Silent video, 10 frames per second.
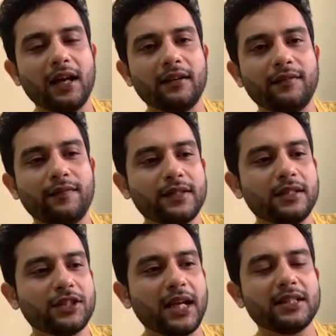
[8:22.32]
she
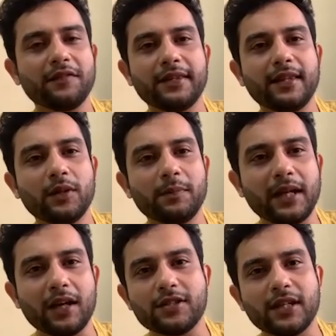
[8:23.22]
shares everything with me. I
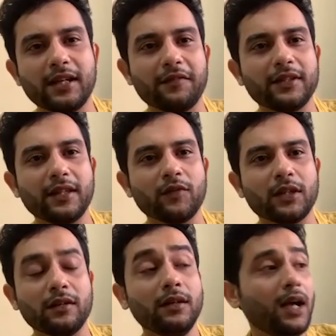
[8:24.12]
share everything with
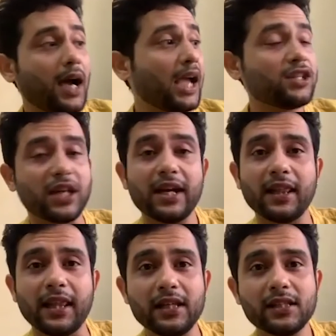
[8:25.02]
her. I share
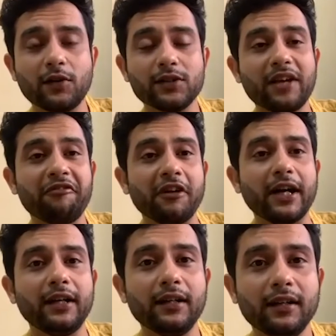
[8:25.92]
less because I
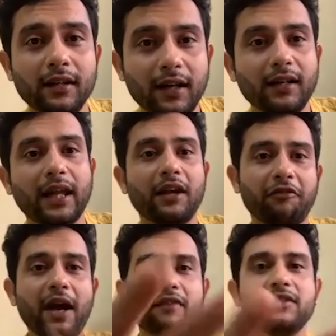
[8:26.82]
forget. Like if
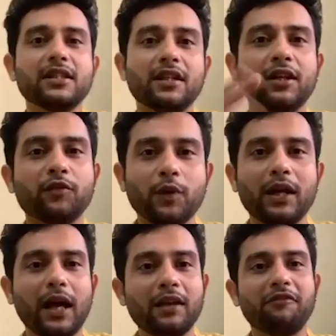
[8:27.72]
I have this interview,
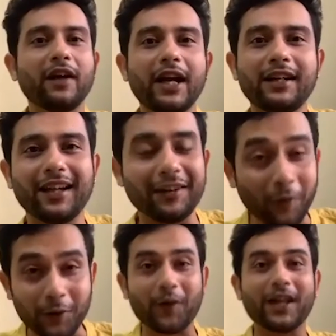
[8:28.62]
I'll forget
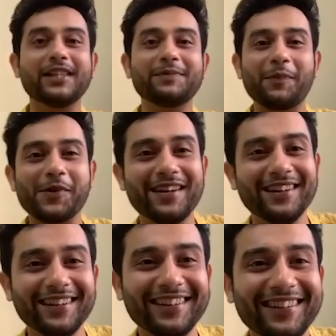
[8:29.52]
what I spoke.
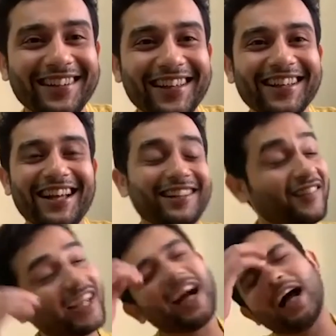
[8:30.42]
And I'm
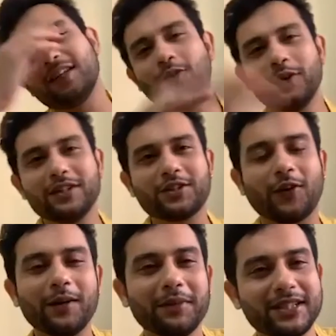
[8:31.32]
like, I'll go in
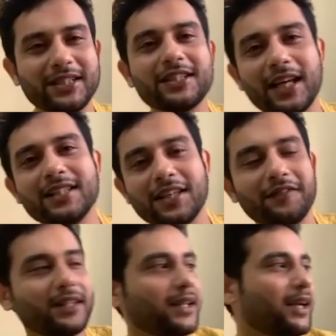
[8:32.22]
short, but she shares
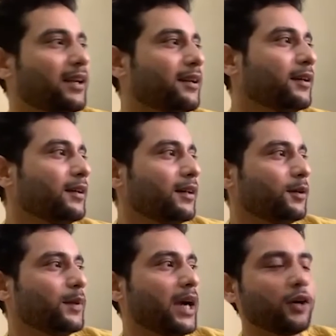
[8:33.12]
everything. And
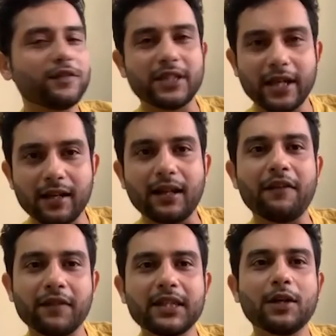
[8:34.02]
we kind of share
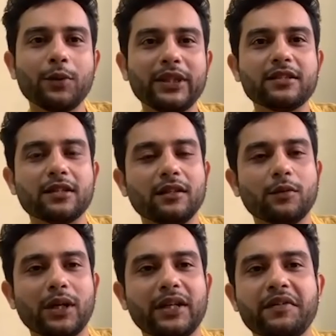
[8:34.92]
everything with each other,
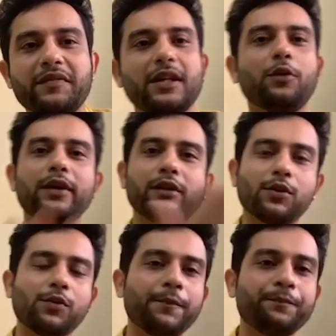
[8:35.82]
whatever we are going through.